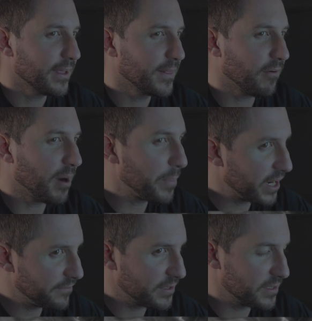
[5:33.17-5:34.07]
there are
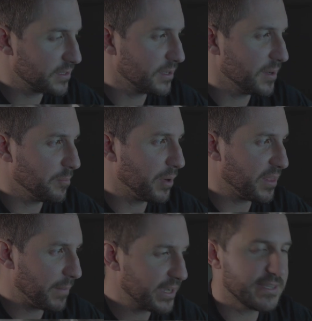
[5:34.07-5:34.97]
benefits, but
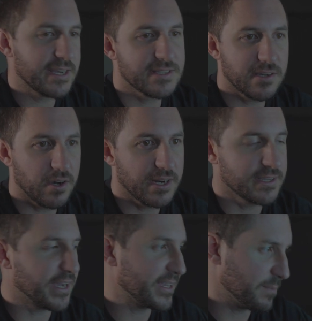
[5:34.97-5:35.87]
the main downside
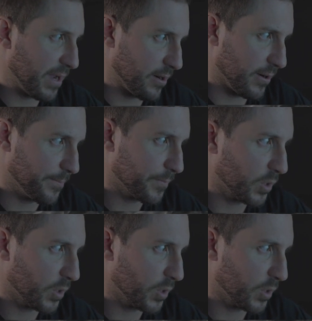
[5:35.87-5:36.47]
is it has a battery.